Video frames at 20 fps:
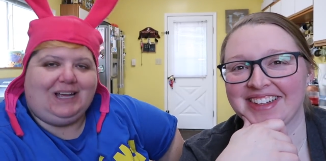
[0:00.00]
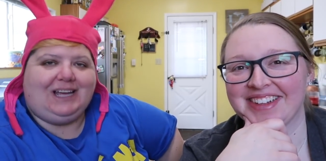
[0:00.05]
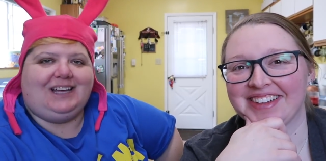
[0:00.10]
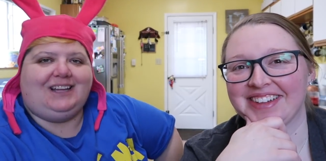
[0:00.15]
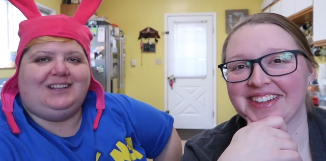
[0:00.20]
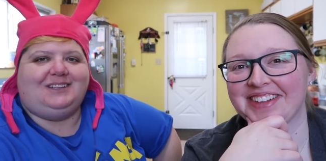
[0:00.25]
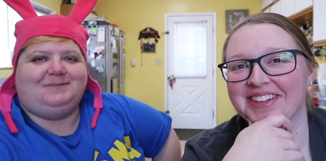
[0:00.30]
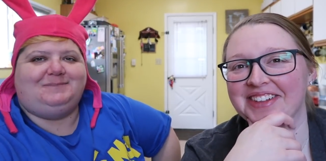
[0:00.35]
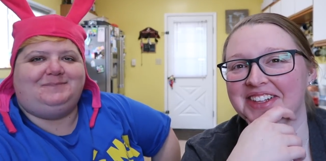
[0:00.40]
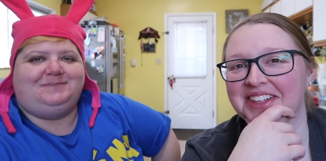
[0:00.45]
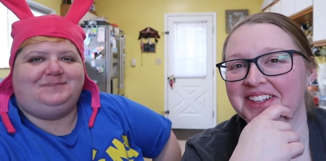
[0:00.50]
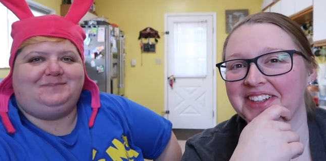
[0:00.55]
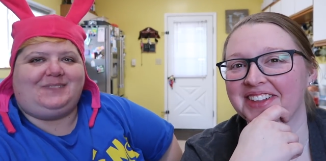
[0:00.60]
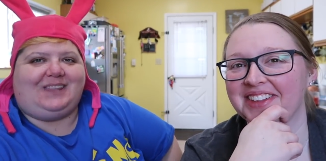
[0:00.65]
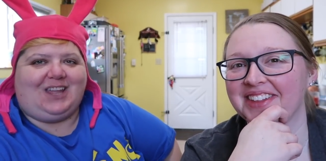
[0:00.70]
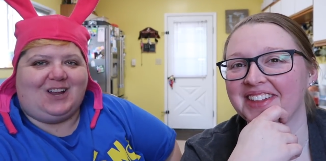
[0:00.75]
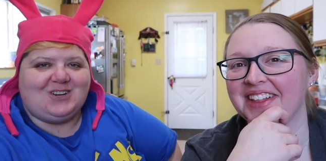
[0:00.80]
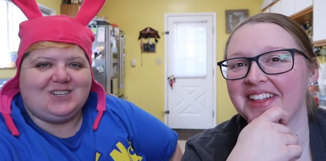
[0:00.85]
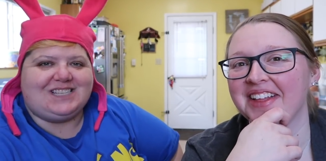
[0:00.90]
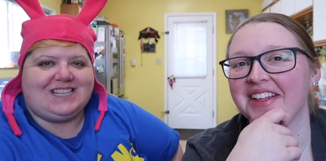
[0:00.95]
Speaker 1: well,
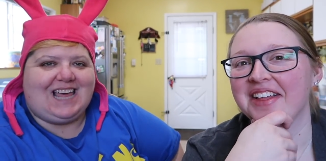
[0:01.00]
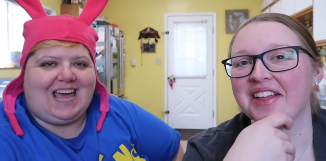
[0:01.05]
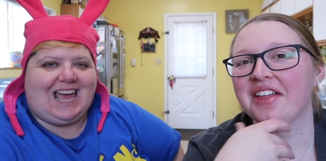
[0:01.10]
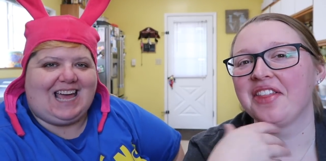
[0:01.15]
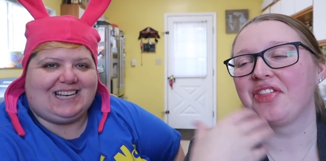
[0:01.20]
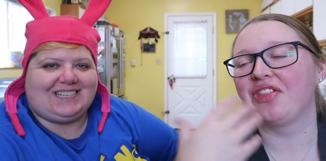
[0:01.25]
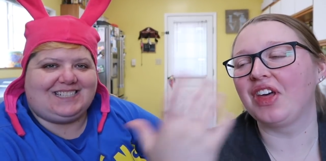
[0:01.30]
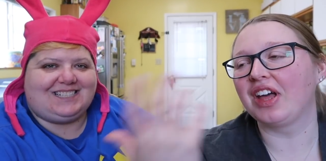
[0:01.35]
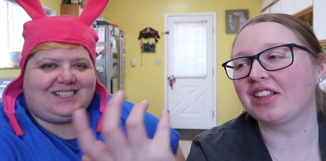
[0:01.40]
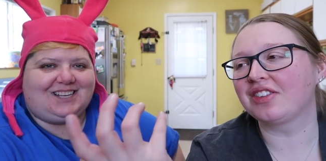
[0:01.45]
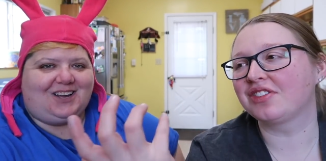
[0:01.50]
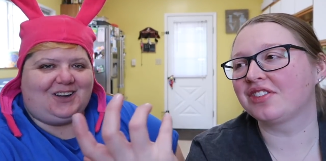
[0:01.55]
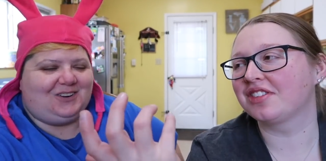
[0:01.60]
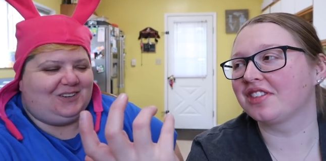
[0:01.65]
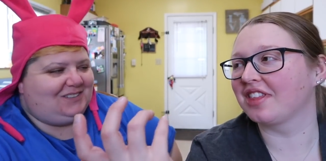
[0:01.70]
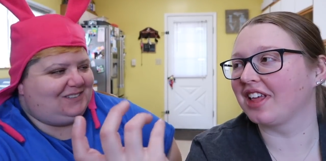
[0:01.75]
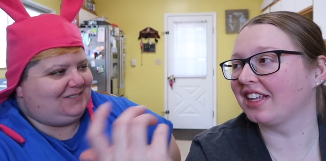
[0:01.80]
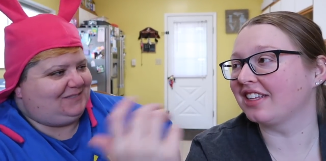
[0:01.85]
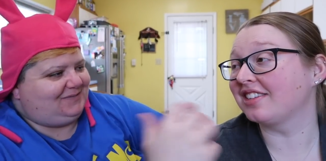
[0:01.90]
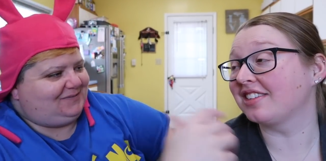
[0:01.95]
there's
Speaker 2: that. That's, so.
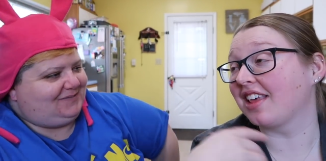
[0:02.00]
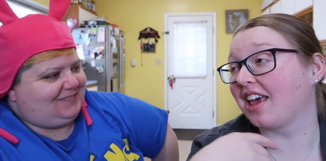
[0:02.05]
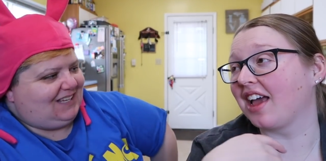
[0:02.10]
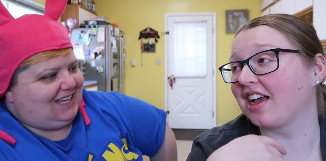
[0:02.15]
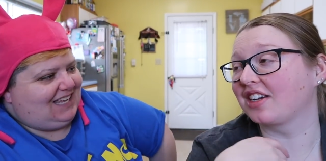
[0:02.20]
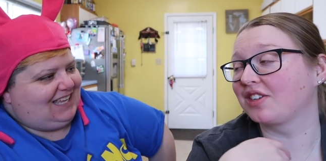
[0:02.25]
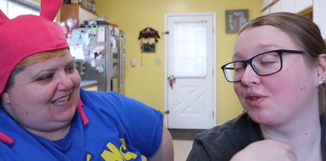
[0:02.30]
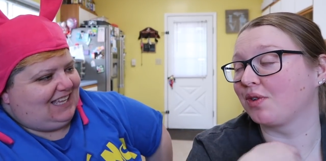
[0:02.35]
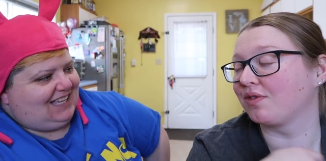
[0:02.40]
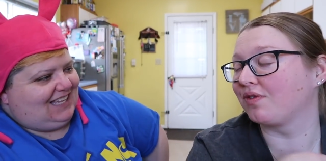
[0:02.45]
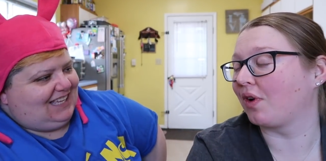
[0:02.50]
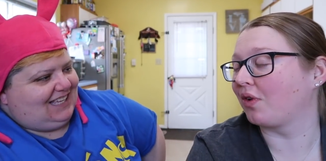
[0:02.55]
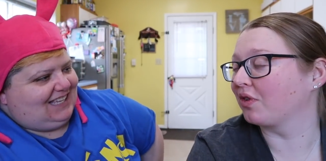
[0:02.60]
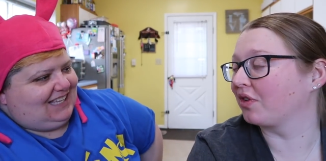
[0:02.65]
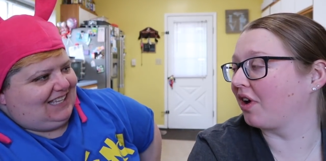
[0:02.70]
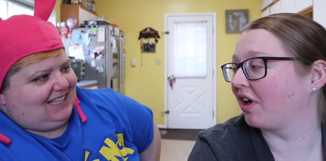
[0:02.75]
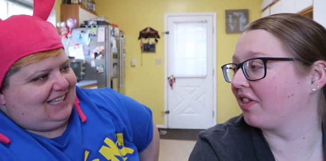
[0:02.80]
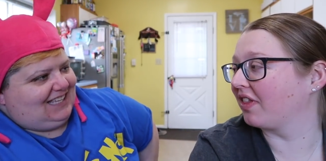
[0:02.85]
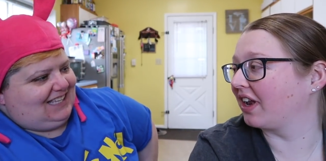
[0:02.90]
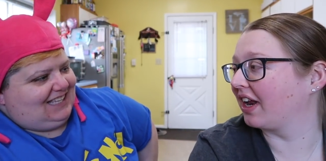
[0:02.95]
that's the actual phone
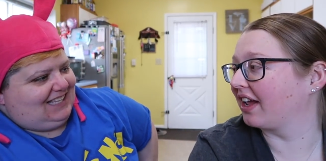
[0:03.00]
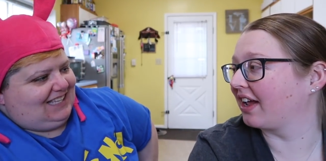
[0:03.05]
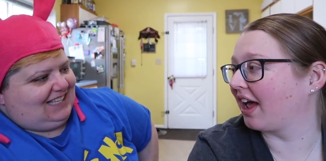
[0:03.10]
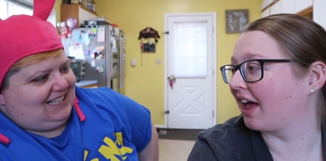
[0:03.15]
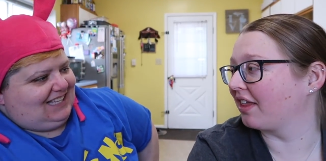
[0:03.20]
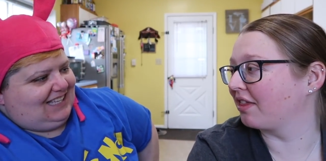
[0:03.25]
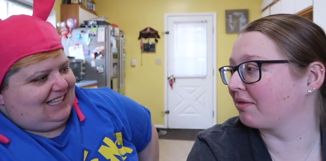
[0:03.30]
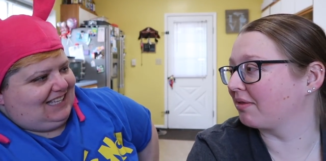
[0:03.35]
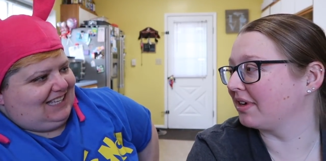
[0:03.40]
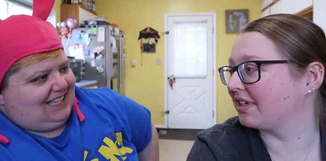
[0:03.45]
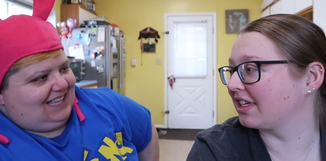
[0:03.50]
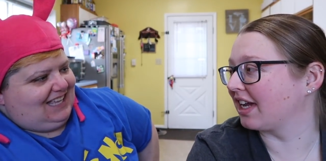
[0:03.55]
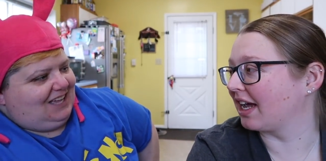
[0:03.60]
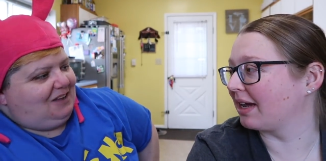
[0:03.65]
call that I got three